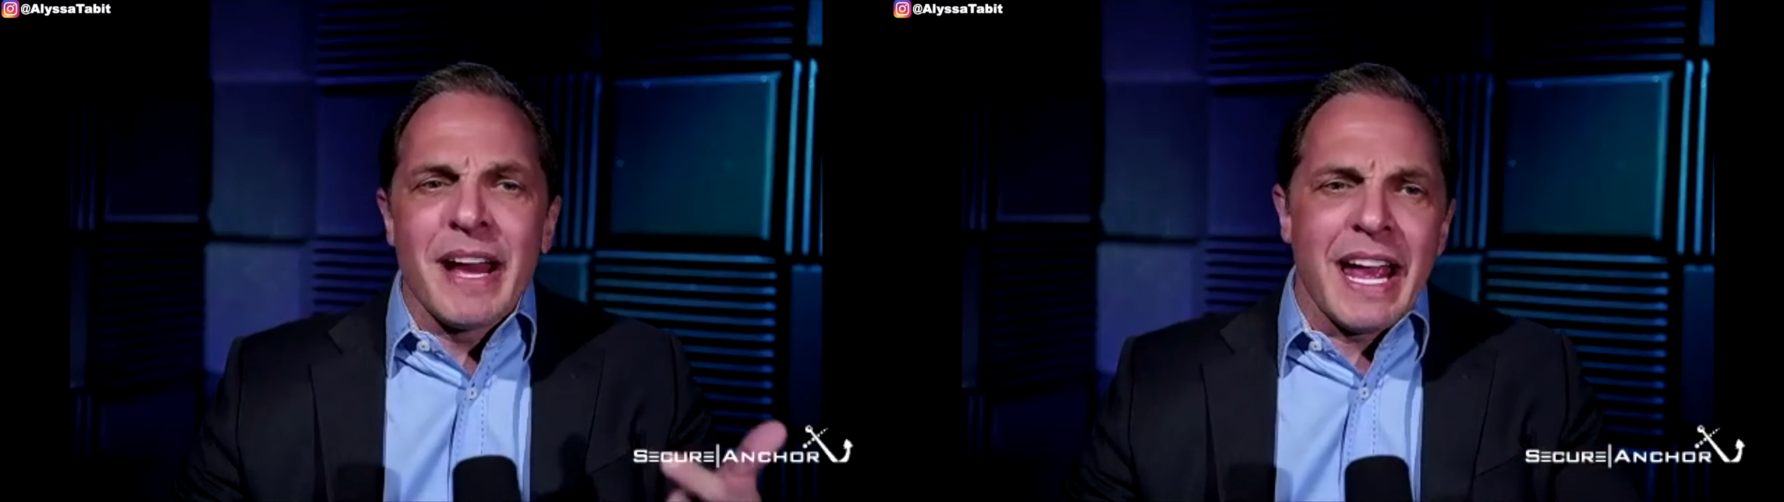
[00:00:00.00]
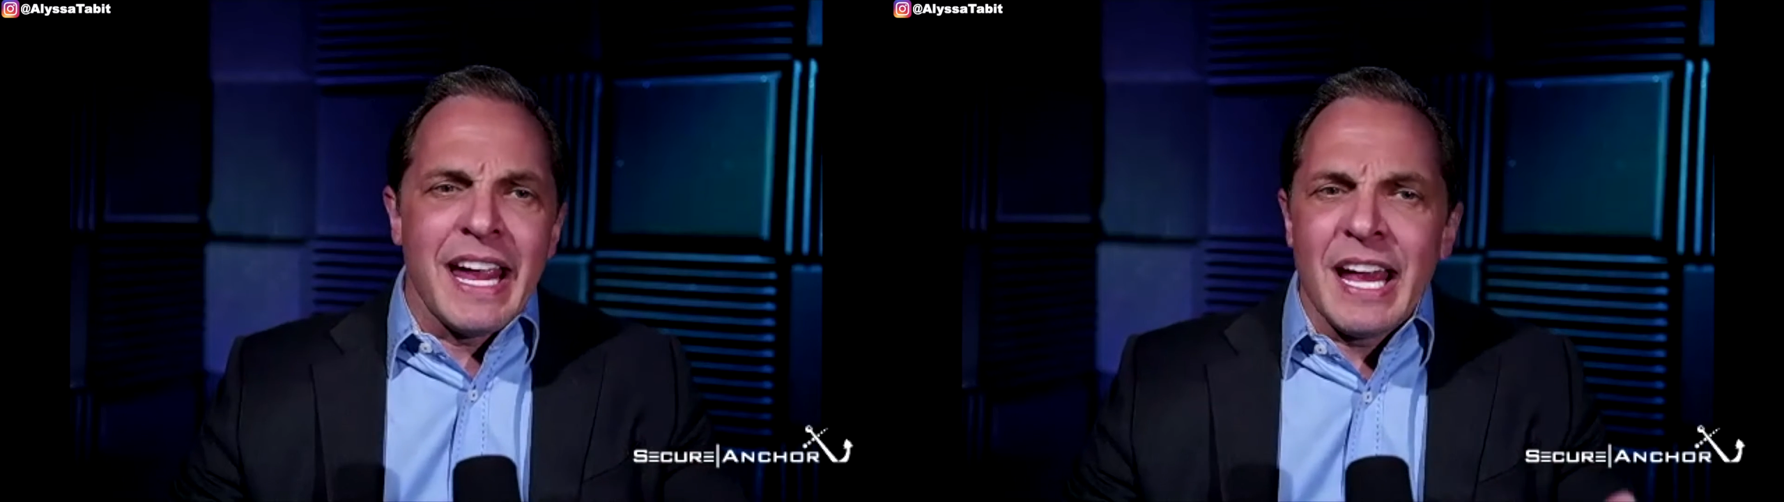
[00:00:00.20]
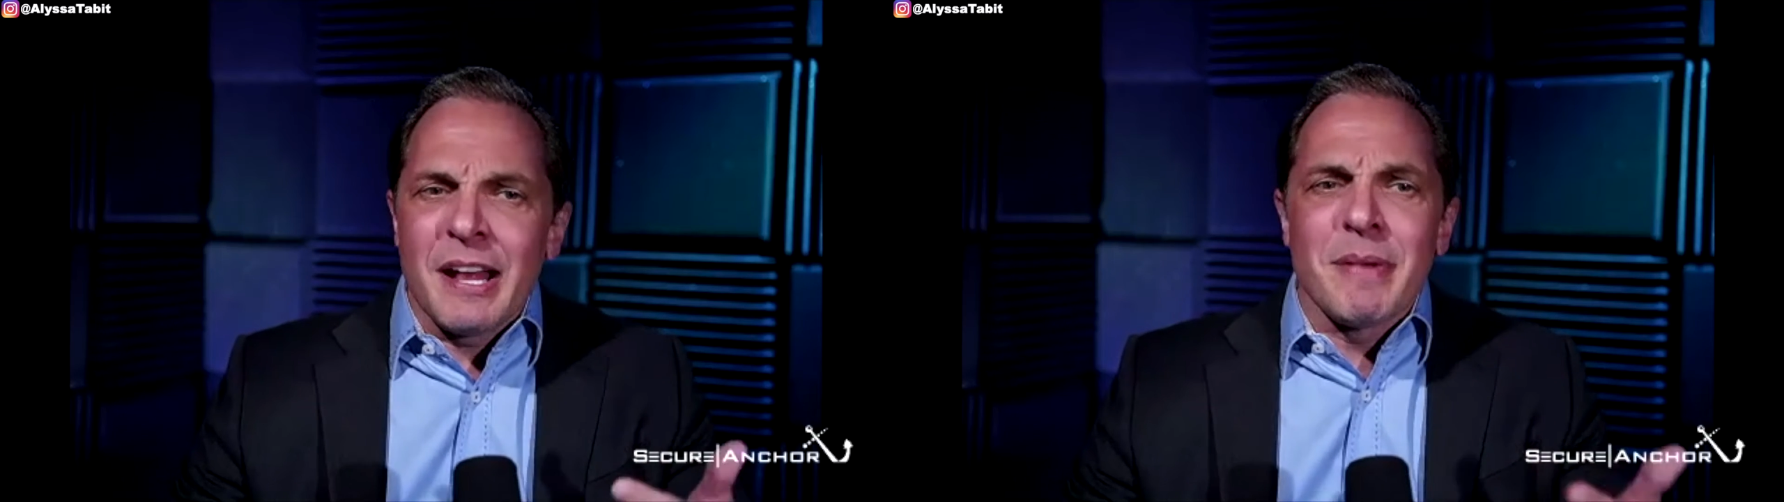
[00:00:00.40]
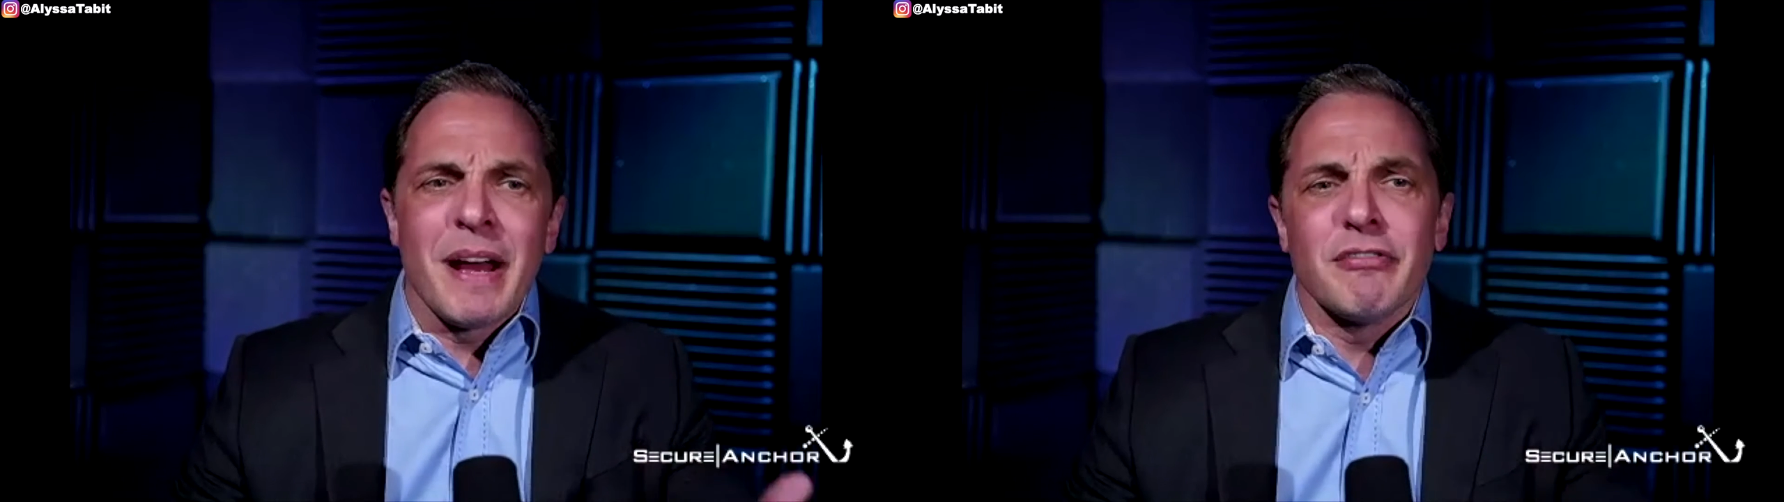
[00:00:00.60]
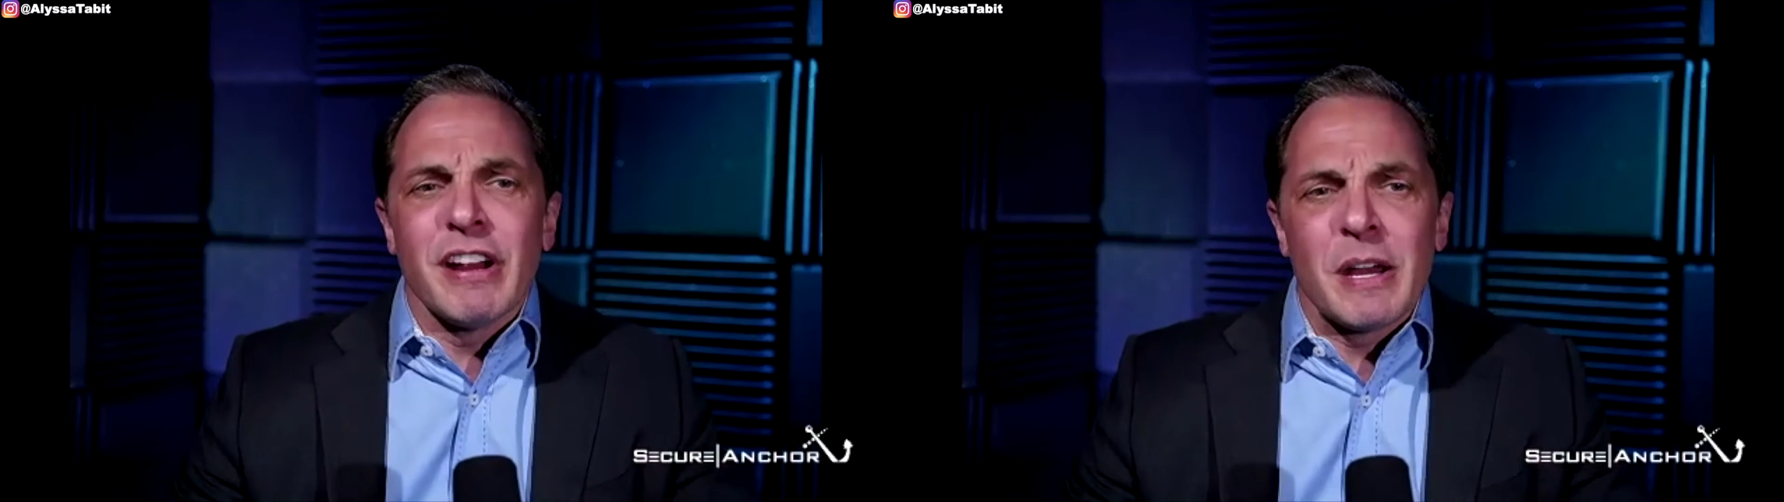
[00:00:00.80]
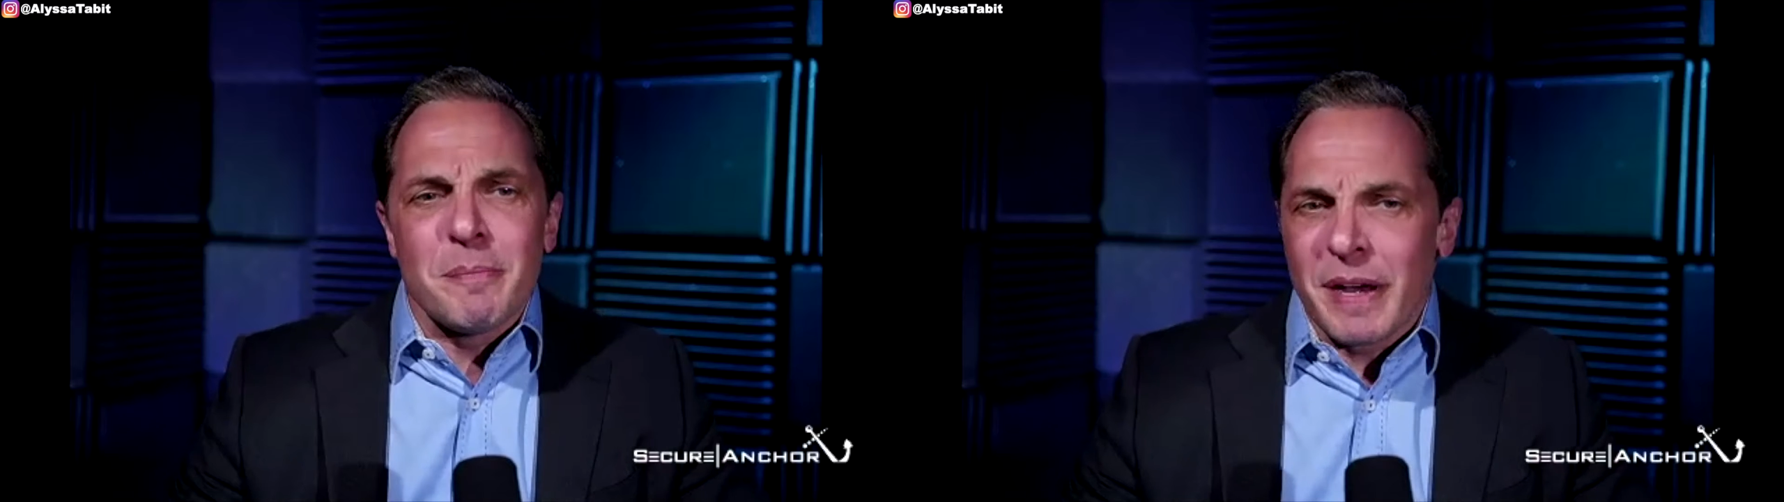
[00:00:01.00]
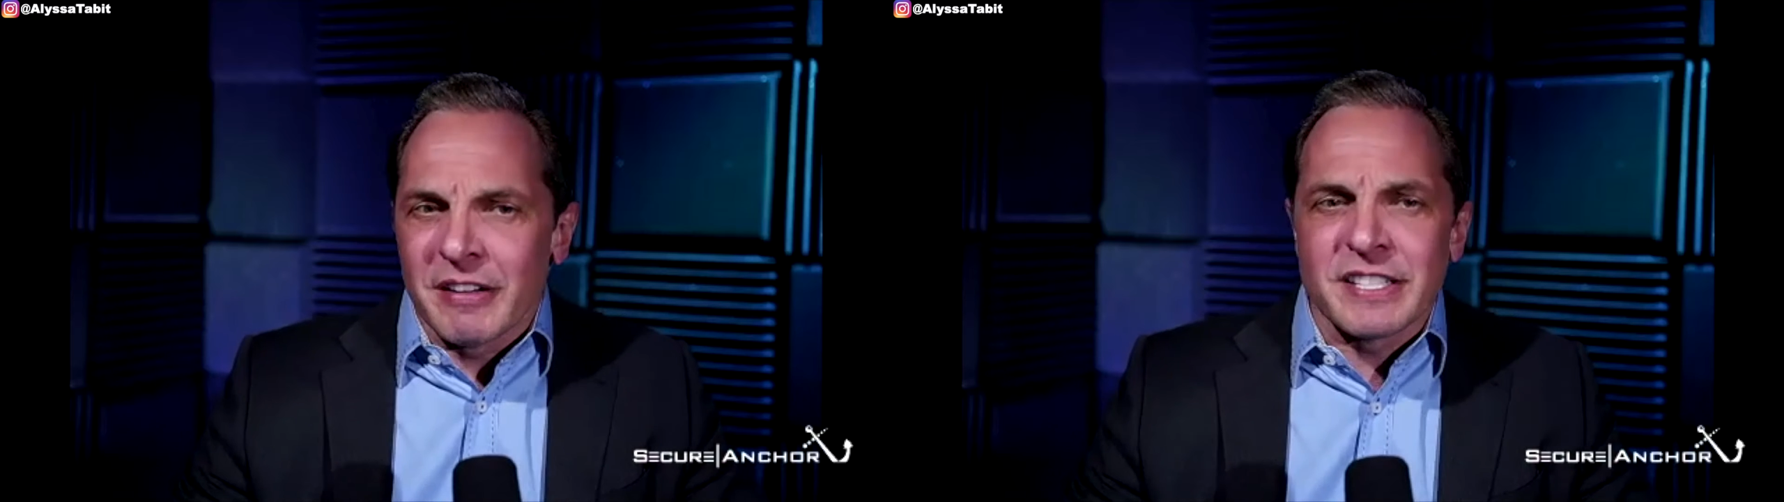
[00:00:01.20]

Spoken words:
aunt, my grandparents,